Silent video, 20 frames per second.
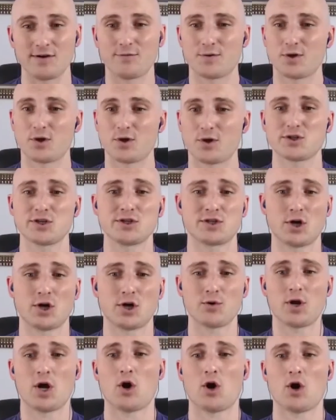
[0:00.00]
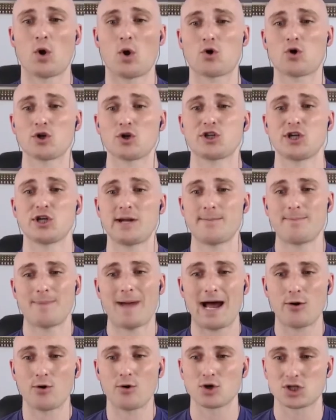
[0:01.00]
For those of you who don't know, Christian
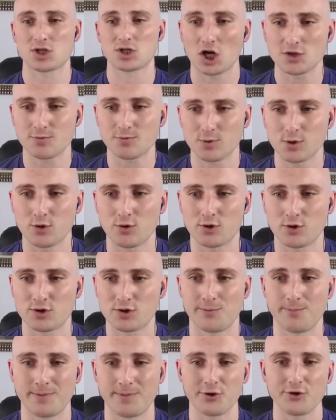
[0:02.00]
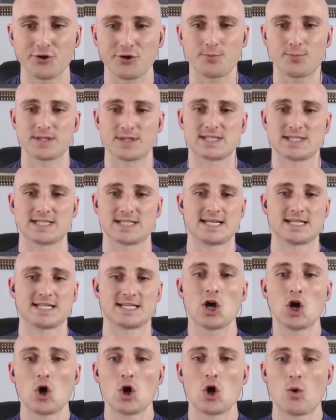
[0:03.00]
empowers entrepreneurs to build their
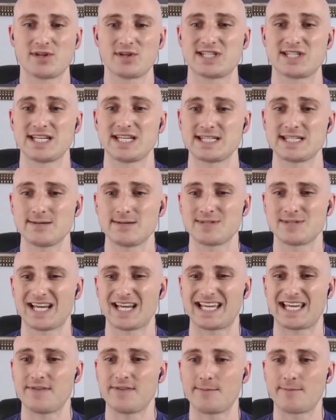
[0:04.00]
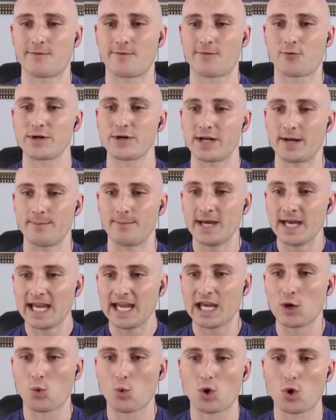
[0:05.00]
businesses with systems that give them freedom.
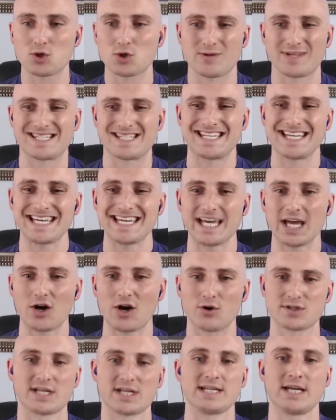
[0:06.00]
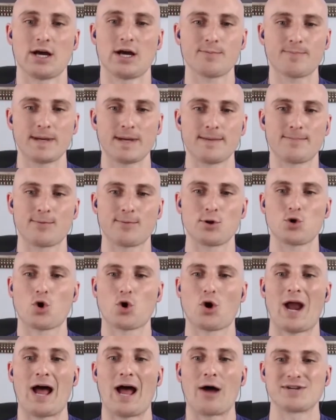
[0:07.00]
He works with CEOs and young people who
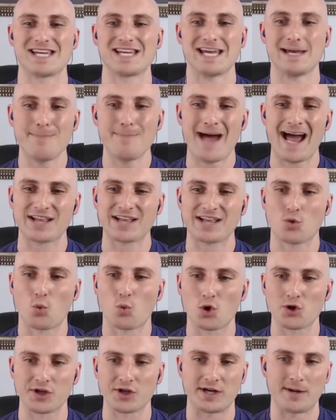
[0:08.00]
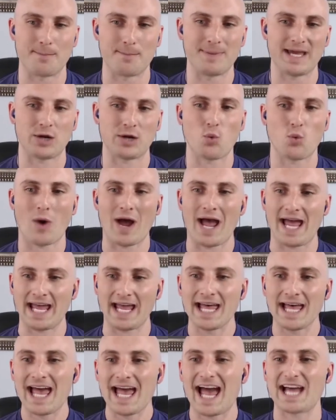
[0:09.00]
are out to impact the world in a big way.
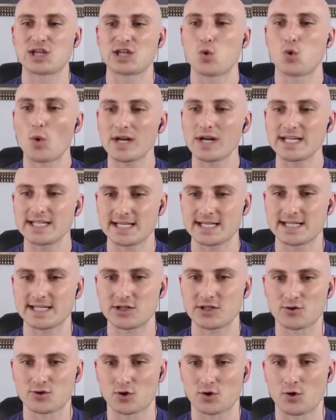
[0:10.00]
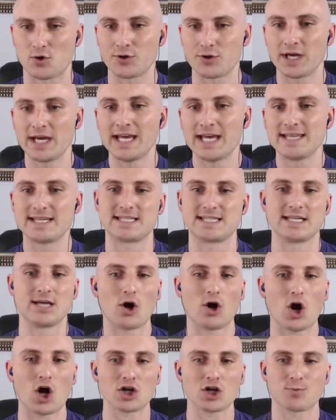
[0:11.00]
At 26 years old, this
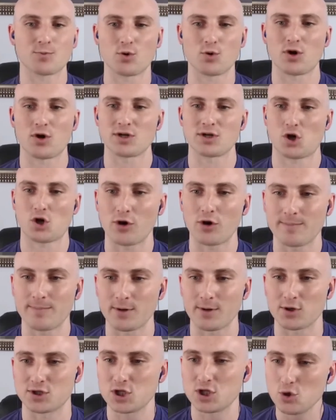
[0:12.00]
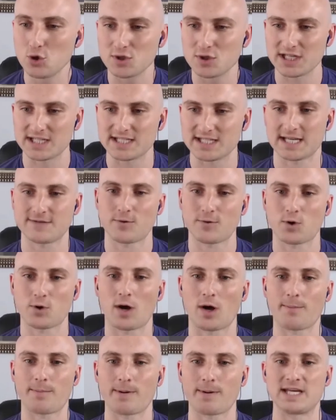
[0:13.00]
young entrepreneur has already built 2 successful
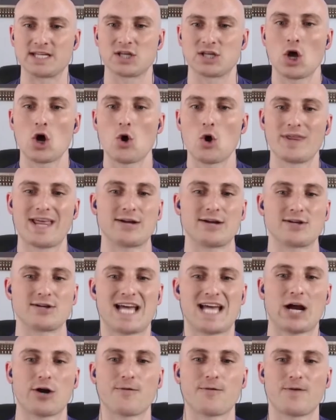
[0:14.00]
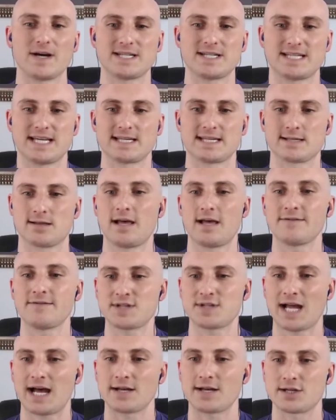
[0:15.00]
companies without sacrificing his
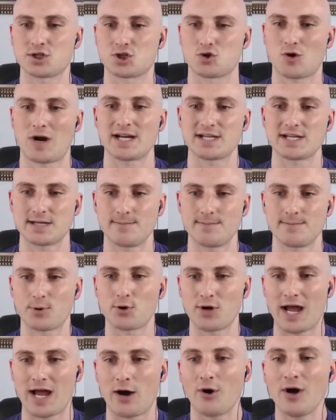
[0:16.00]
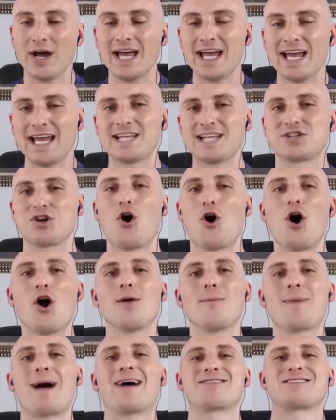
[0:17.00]
lifestyle to stress and burnout. He's all
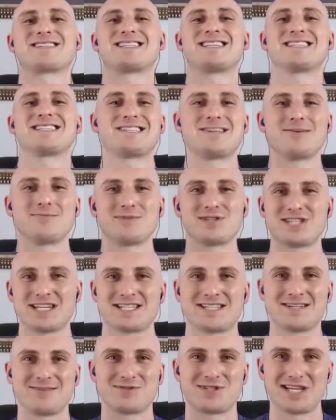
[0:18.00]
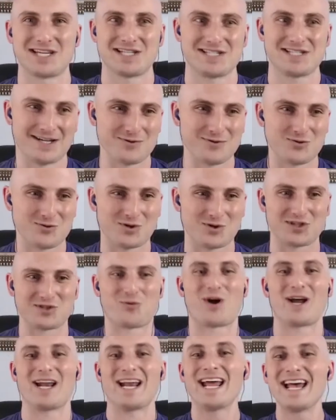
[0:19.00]
about systems, which is
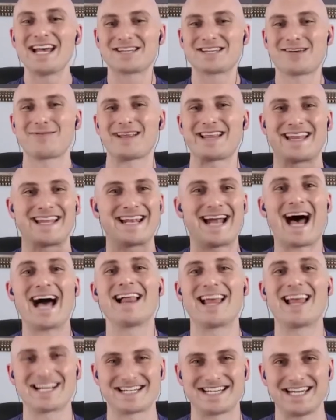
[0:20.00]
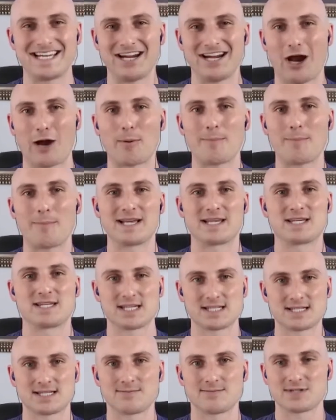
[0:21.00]
something that I like to hear. I'm a big
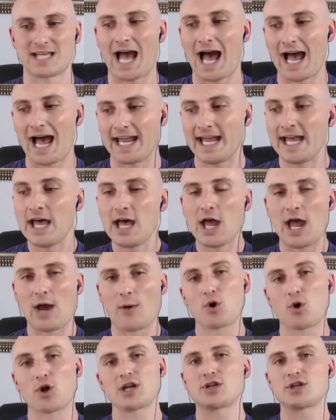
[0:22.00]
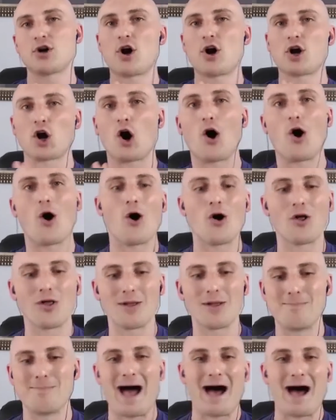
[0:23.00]
systems guy, and we're going to talk all
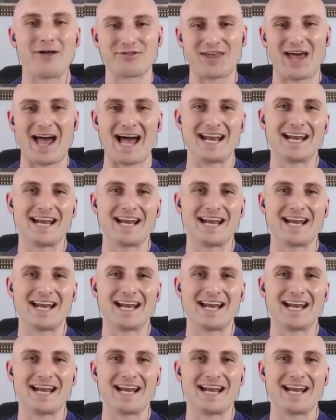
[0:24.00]
about that.